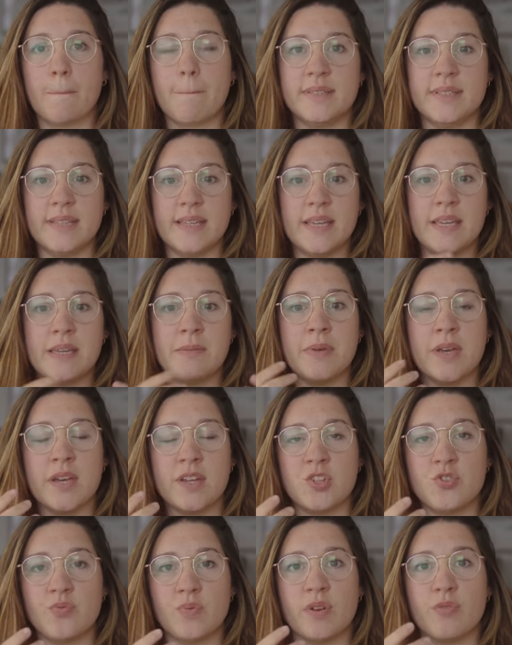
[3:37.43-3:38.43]
the
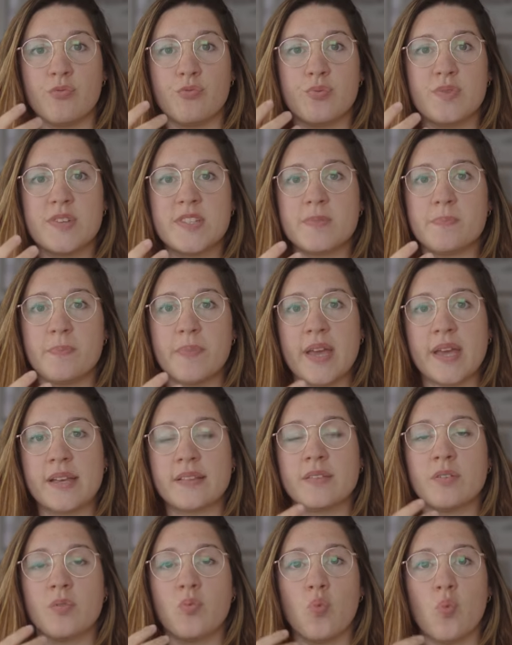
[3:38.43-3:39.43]
image will
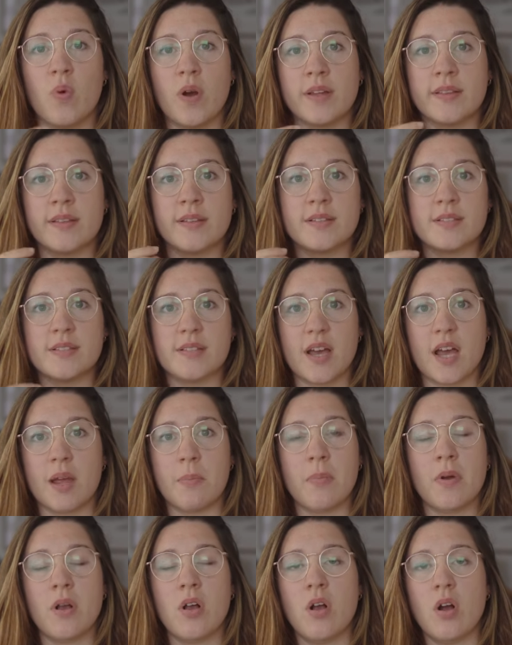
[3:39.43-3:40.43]
respect one
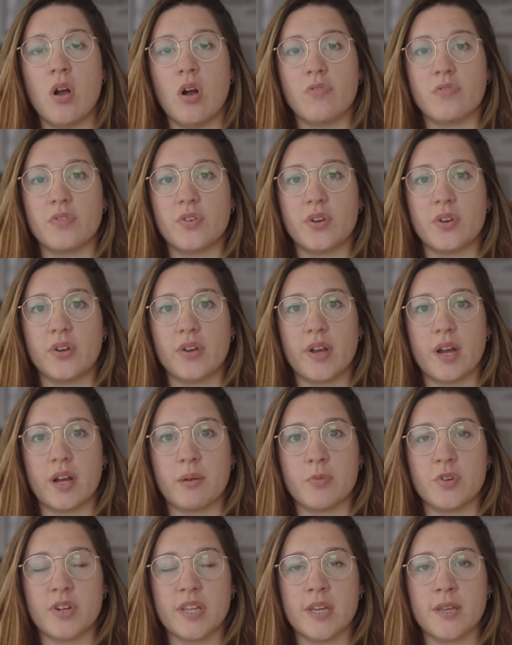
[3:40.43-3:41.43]
type of color
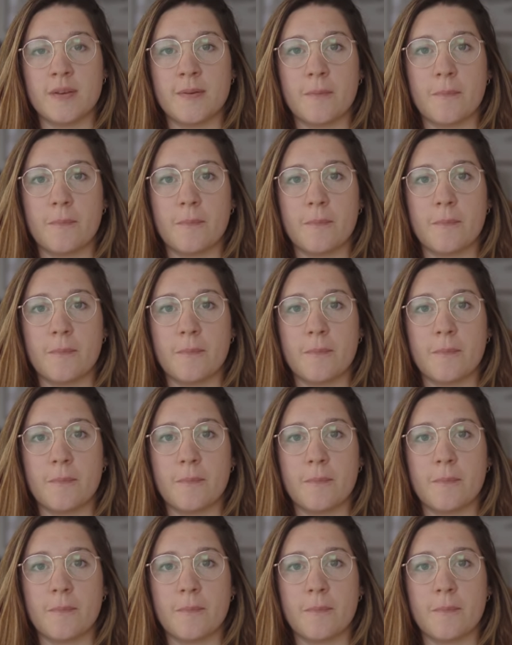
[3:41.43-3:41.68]
harmony.